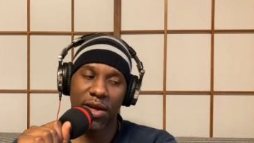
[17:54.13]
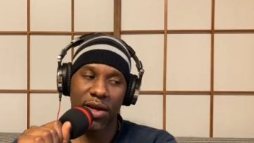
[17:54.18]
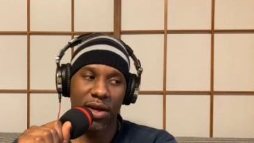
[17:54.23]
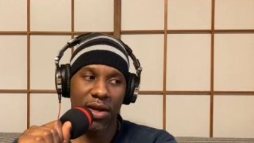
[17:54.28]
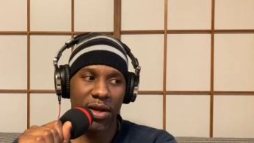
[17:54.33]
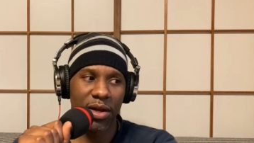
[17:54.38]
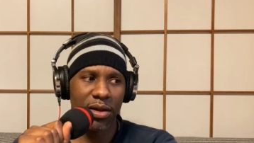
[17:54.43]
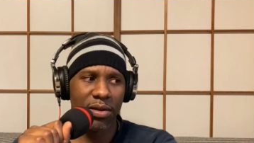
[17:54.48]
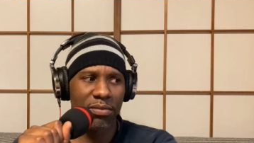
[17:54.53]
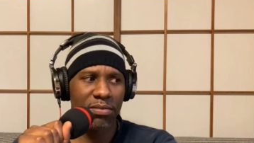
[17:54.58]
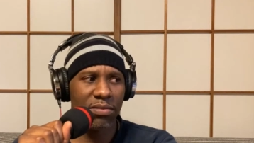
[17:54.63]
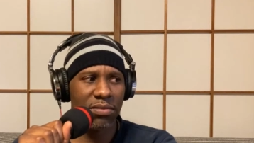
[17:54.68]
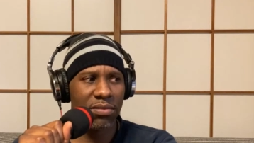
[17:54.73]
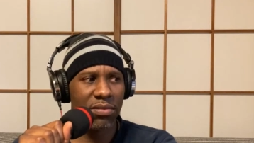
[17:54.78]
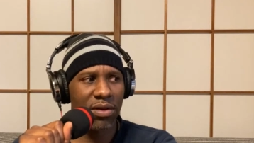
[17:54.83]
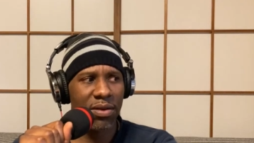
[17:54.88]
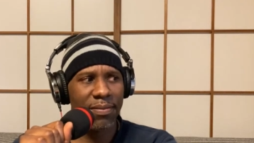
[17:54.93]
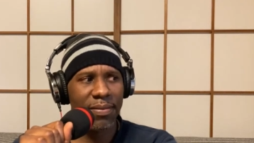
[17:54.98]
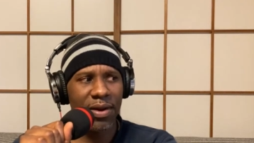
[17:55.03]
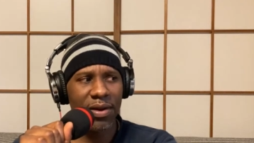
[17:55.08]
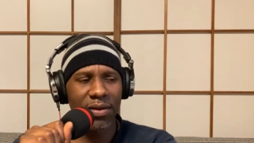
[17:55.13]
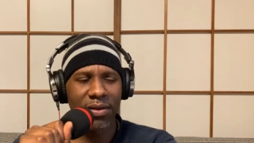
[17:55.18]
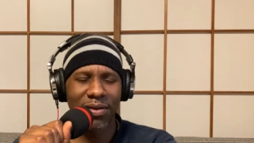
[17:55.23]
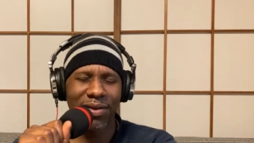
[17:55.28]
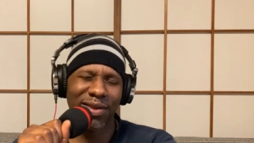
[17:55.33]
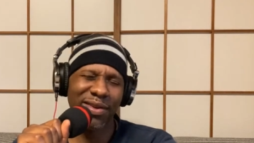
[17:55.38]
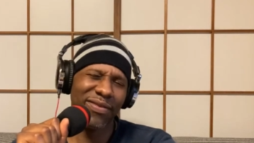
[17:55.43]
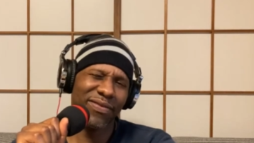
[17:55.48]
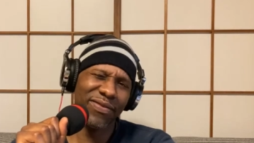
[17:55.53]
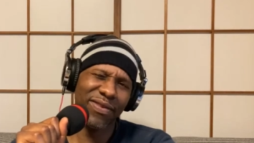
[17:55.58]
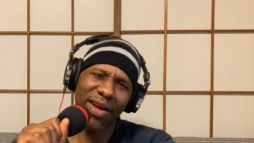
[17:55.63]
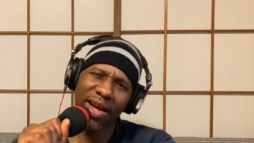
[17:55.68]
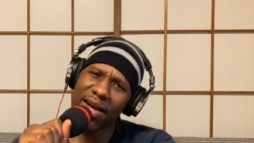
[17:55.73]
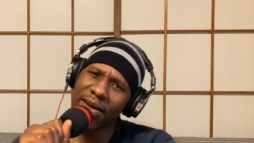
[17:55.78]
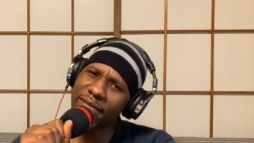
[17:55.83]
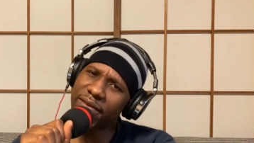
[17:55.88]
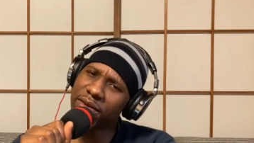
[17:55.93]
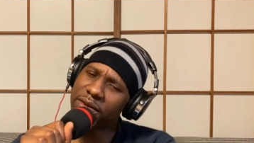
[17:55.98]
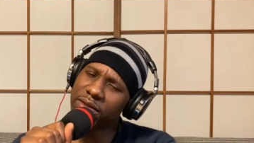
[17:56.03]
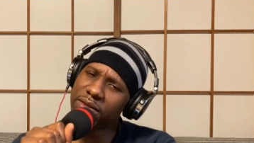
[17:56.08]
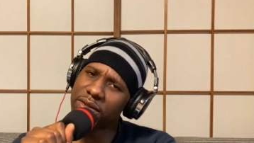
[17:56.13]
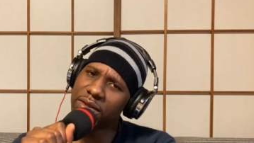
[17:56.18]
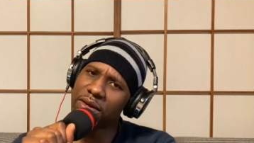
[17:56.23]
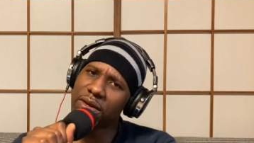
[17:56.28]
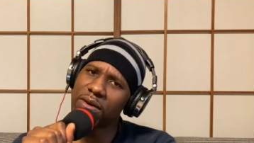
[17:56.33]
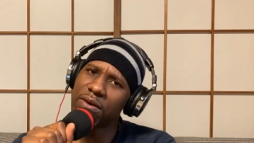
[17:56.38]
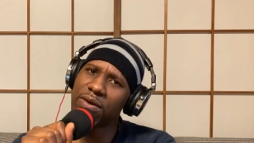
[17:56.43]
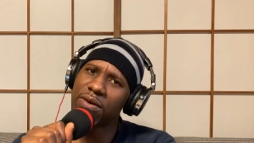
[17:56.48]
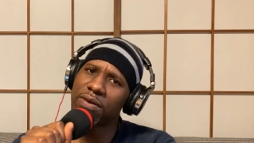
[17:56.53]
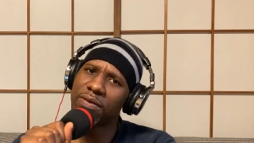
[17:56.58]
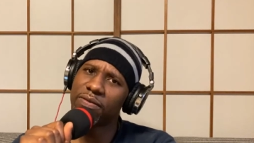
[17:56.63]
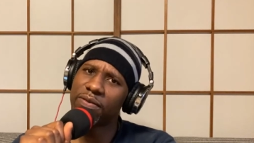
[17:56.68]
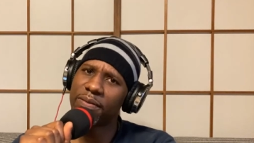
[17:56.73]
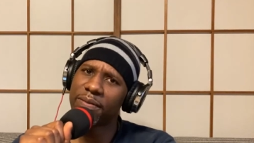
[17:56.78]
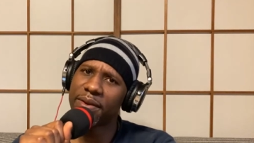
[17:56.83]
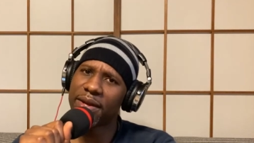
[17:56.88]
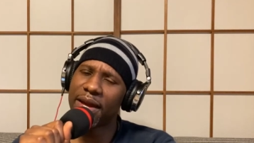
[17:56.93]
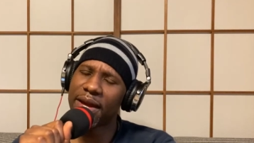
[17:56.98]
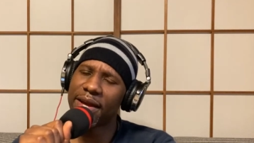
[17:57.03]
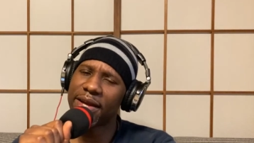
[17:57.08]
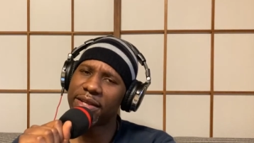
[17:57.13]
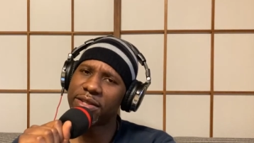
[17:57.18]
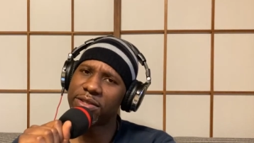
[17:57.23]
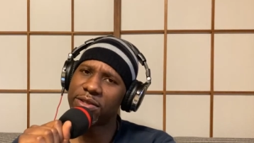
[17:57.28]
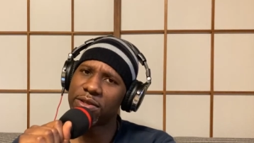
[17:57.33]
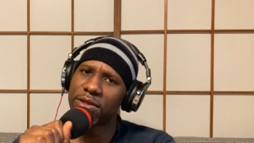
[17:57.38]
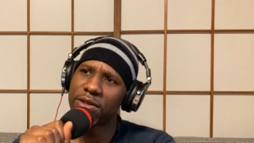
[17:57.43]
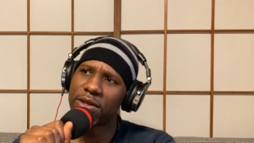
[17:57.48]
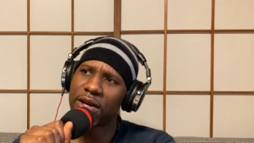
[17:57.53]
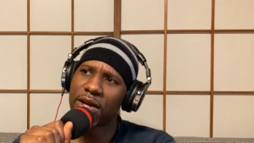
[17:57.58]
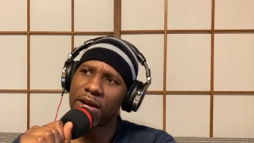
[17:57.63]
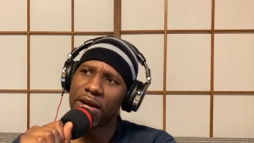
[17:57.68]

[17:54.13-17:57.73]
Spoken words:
about like 5 years ago from cancer.